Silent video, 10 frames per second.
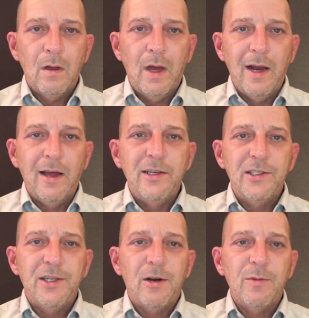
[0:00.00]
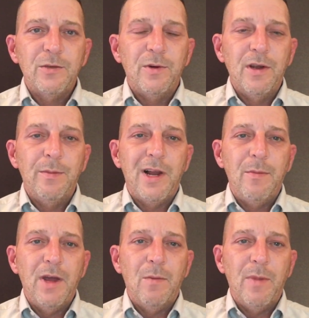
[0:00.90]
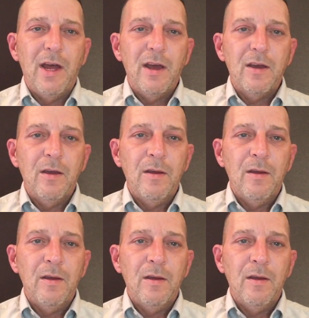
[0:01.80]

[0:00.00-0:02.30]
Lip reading: Hey, ladies and gentlemen, it's William Bellamy. I'm back.